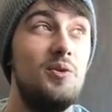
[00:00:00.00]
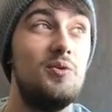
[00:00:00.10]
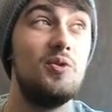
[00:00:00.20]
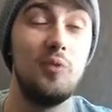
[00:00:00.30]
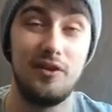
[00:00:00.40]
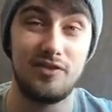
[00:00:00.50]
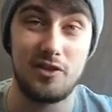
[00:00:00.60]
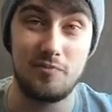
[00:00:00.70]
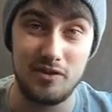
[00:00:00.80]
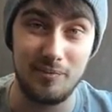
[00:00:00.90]
saw where the
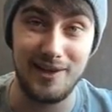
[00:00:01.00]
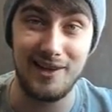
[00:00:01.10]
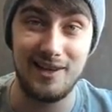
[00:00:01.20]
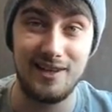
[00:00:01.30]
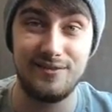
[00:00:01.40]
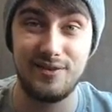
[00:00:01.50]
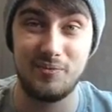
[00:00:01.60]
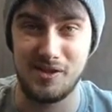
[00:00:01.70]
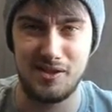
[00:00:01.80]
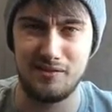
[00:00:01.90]
Fresh Prince of Bel Air lived,
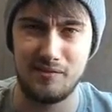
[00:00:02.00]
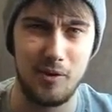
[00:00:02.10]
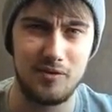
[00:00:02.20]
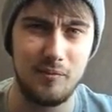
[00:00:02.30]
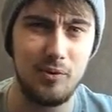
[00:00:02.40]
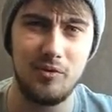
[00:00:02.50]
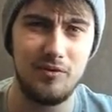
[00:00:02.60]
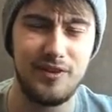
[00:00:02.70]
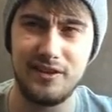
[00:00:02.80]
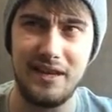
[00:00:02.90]
which is the most
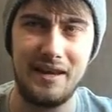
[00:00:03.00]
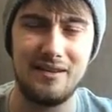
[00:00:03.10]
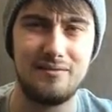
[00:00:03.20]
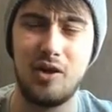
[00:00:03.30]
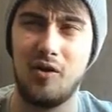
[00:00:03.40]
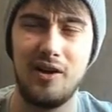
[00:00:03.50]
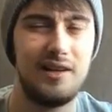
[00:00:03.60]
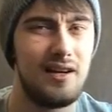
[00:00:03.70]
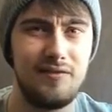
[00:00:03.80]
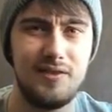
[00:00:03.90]
important thing
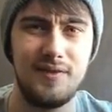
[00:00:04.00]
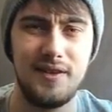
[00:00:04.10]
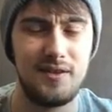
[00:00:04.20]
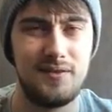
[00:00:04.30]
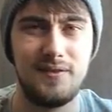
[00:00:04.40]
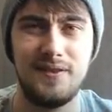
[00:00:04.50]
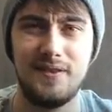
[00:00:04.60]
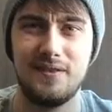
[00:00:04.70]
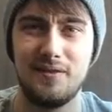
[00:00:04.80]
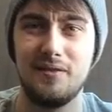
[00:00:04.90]
entirely out of this video.
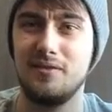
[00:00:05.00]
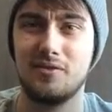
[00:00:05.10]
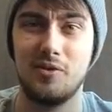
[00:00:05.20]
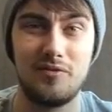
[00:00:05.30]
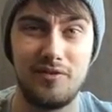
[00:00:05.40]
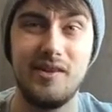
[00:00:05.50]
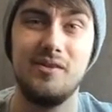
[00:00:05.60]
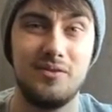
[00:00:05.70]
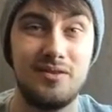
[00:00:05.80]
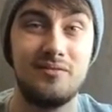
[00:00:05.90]
I mean, screw everything
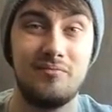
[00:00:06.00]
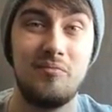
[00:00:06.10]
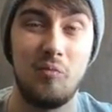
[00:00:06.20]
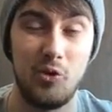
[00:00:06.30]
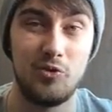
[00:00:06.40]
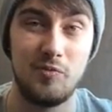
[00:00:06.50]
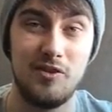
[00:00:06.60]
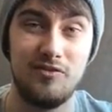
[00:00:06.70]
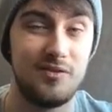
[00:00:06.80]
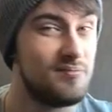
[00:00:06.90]
else. Will
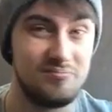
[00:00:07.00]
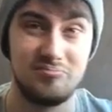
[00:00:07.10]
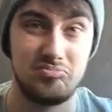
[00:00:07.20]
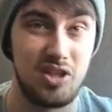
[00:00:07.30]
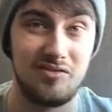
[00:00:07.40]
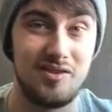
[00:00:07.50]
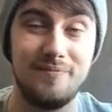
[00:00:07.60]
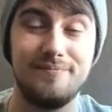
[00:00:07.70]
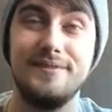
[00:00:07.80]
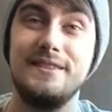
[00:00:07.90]
Smith, that's
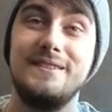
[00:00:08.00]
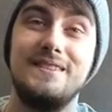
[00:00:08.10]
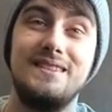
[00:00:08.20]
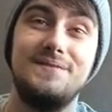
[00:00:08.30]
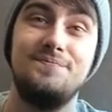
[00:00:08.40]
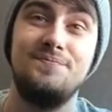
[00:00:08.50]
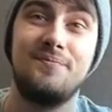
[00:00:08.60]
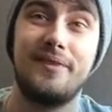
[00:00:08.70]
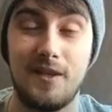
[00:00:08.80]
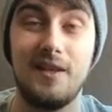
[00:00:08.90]
it.
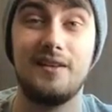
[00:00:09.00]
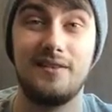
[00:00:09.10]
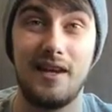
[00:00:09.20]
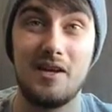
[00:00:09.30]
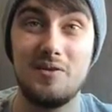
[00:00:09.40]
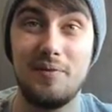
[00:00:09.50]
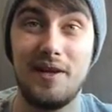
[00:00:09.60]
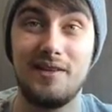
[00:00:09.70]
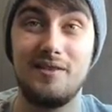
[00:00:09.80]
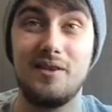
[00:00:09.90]
The next day we
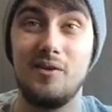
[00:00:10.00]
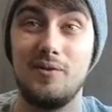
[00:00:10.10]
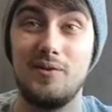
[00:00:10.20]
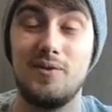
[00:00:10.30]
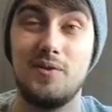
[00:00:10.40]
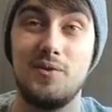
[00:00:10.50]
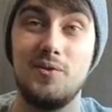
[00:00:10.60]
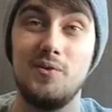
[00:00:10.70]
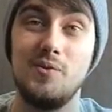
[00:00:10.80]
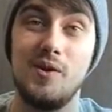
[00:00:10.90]
plan to go
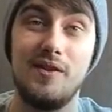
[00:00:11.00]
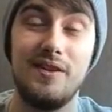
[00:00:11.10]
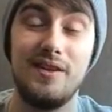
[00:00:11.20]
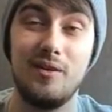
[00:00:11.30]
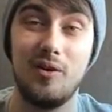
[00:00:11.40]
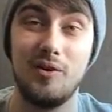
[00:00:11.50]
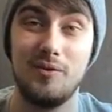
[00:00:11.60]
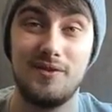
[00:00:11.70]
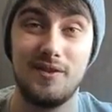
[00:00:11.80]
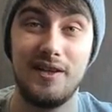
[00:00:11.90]
to the
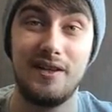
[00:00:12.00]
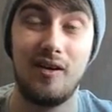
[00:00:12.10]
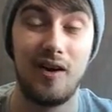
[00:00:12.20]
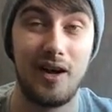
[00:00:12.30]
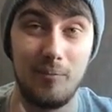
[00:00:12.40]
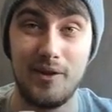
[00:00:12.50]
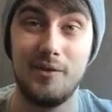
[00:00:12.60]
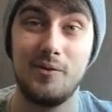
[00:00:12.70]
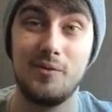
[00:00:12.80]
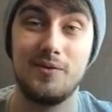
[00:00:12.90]
Hollywood sign, hike up the
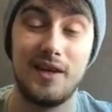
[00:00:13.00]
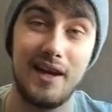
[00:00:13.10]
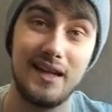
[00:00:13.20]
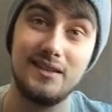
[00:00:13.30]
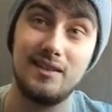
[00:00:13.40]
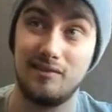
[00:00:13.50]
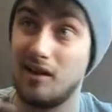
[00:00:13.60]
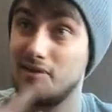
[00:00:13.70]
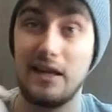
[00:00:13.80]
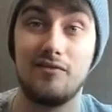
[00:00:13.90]
hills and
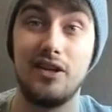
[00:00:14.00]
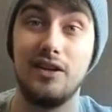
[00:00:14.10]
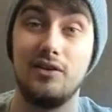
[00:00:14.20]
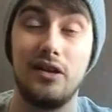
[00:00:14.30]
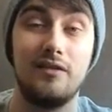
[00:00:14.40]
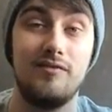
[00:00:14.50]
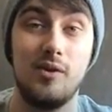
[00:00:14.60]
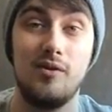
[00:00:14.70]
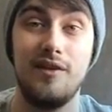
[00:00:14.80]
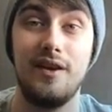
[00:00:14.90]
like get a really good
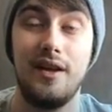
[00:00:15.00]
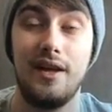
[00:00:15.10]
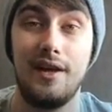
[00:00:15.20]
view of it.